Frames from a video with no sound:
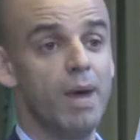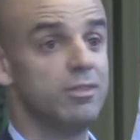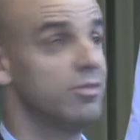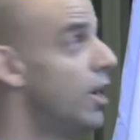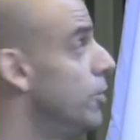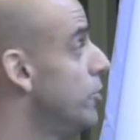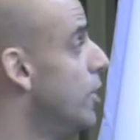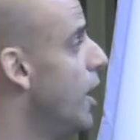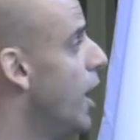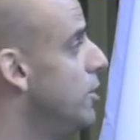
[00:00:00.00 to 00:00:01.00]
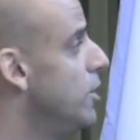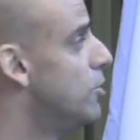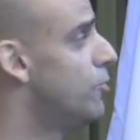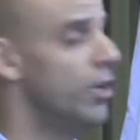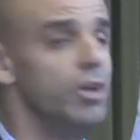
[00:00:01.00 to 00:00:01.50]
might sound. And
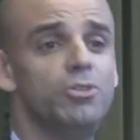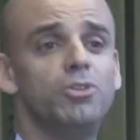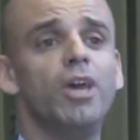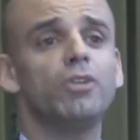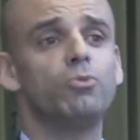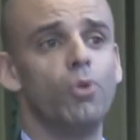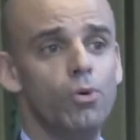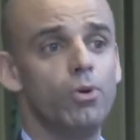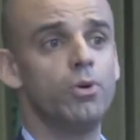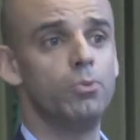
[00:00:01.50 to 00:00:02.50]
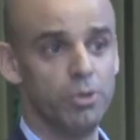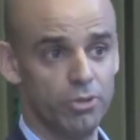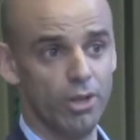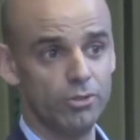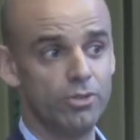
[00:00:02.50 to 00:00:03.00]
it's very easy to get wrong
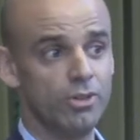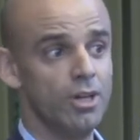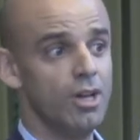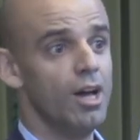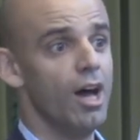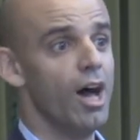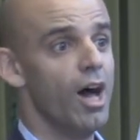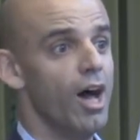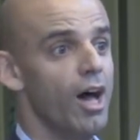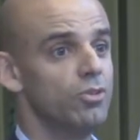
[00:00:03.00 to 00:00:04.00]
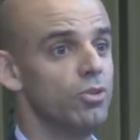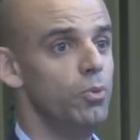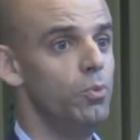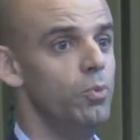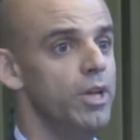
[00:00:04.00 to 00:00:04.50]
results.
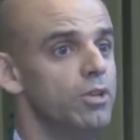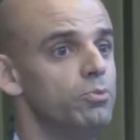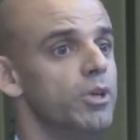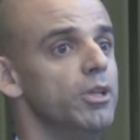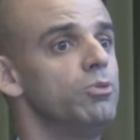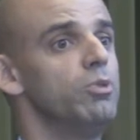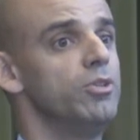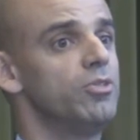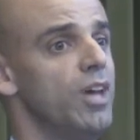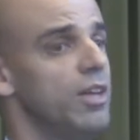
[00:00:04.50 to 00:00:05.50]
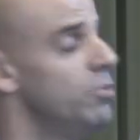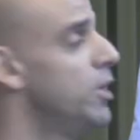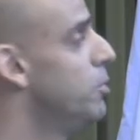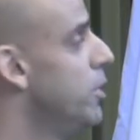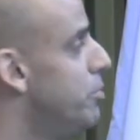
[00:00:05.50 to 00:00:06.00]
So we need really to understand,
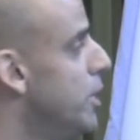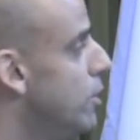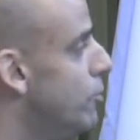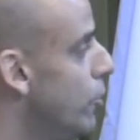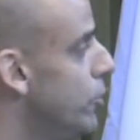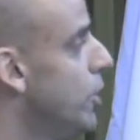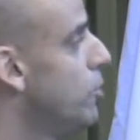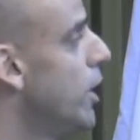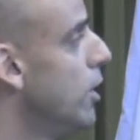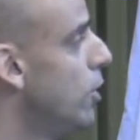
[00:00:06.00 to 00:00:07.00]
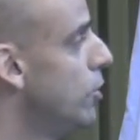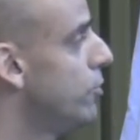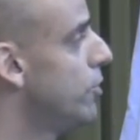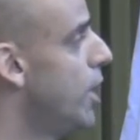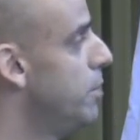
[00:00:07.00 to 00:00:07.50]
we've been devoting quite a lot
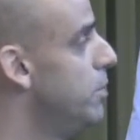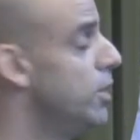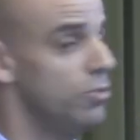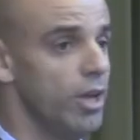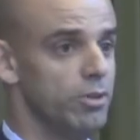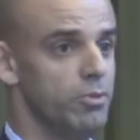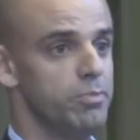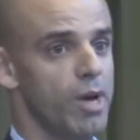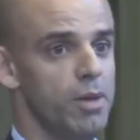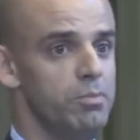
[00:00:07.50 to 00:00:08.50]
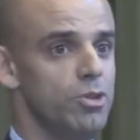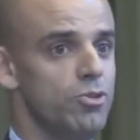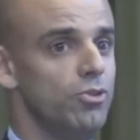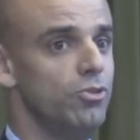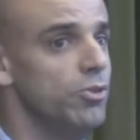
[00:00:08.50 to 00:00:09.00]
of time, me together with my
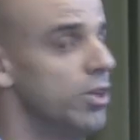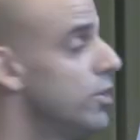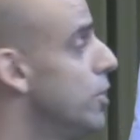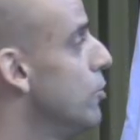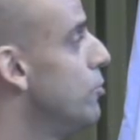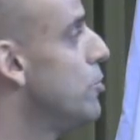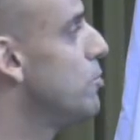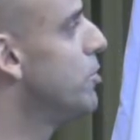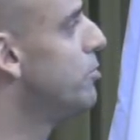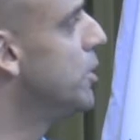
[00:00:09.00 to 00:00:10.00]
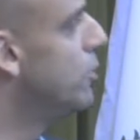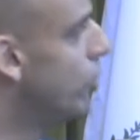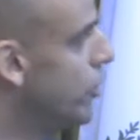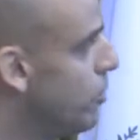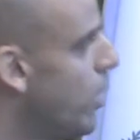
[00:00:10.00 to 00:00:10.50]
PhD student, we have been
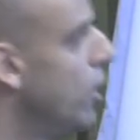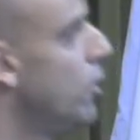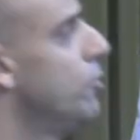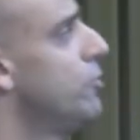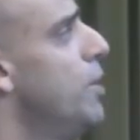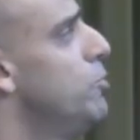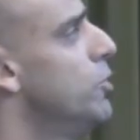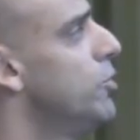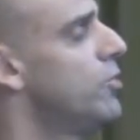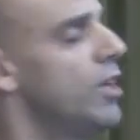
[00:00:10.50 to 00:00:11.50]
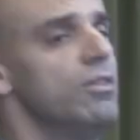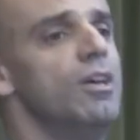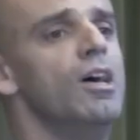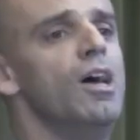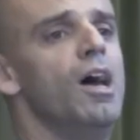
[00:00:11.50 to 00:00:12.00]
devoting quite a lot of time to understand
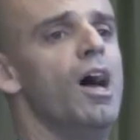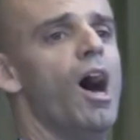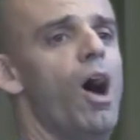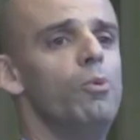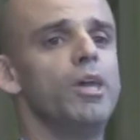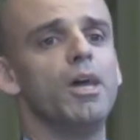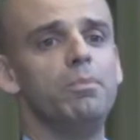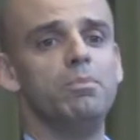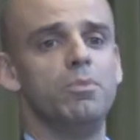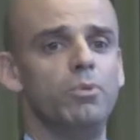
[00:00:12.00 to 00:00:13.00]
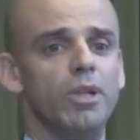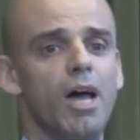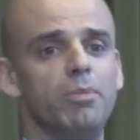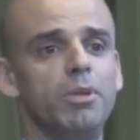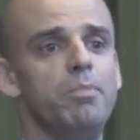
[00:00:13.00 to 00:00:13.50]
how we can
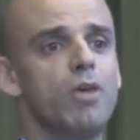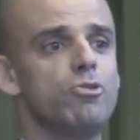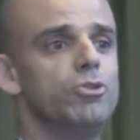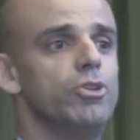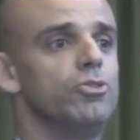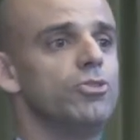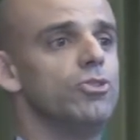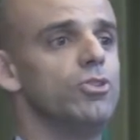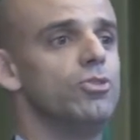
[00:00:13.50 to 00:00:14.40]
reliably measure these